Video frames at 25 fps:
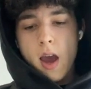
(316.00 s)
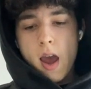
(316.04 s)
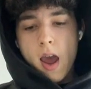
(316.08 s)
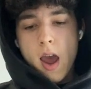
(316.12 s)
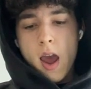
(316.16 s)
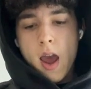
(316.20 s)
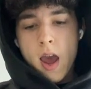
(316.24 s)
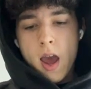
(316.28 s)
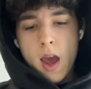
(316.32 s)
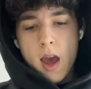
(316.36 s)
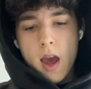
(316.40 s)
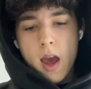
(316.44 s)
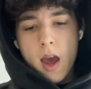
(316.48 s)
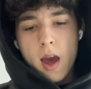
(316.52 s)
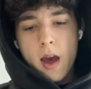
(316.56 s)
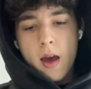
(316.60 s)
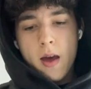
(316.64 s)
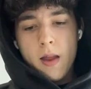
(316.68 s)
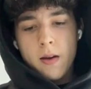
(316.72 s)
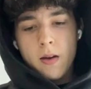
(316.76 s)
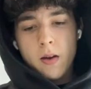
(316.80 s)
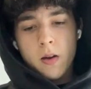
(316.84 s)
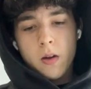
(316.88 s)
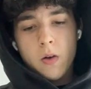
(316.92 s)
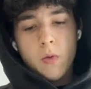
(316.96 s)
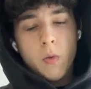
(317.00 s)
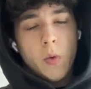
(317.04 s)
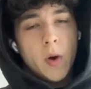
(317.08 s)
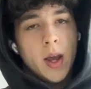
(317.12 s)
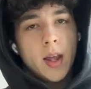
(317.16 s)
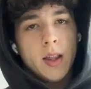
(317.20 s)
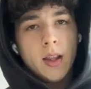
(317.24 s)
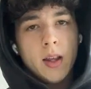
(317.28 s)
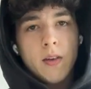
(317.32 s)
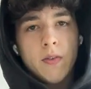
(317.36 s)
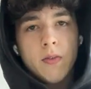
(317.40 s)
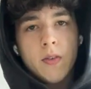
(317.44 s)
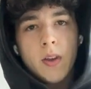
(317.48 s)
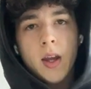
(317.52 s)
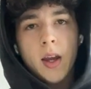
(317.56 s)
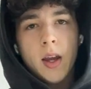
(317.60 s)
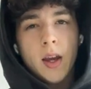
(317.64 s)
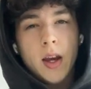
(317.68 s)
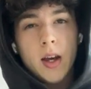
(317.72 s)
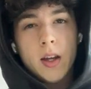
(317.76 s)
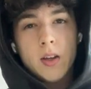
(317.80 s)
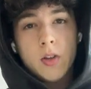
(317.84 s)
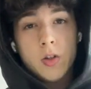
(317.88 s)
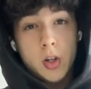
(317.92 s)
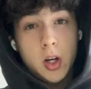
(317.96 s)
And weightlifting
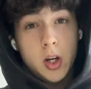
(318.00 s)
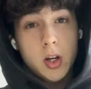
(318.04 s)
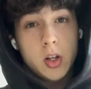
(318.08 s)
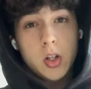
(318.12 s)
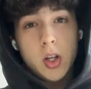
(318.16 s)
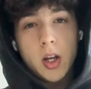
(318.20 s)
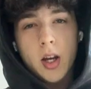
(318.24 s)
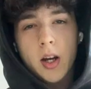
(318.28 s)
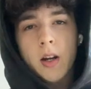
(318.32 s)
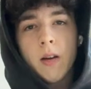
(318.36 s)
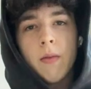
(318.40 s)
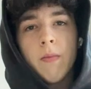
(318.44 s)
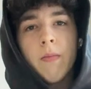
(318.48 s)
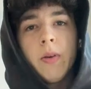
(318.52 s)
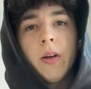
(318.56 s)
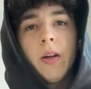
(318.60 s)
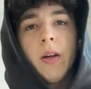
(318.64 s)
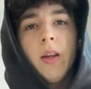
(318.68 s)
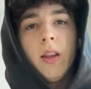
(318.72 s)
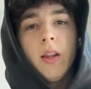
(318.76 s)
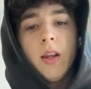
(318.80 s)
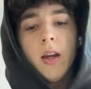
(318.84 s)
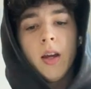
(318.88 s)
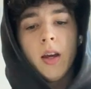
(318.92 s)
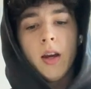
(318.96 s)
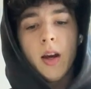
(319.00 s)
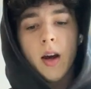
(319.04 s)
has changed that completely.